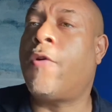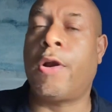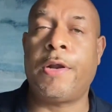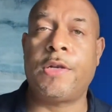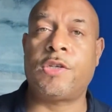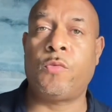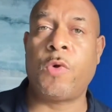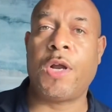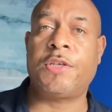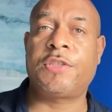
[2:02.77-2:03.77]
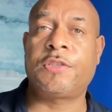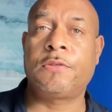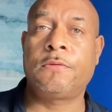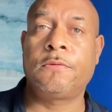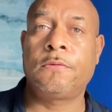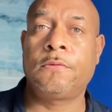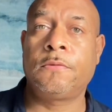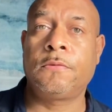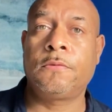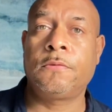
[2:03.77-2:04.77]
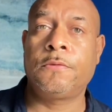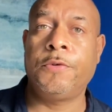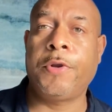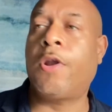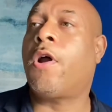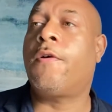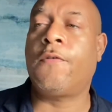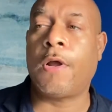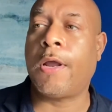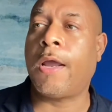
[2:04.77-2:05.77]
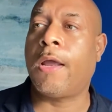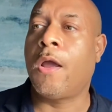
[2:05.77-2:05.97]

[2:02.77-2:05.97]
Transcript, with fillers: on it. It's a rush. You get off on it.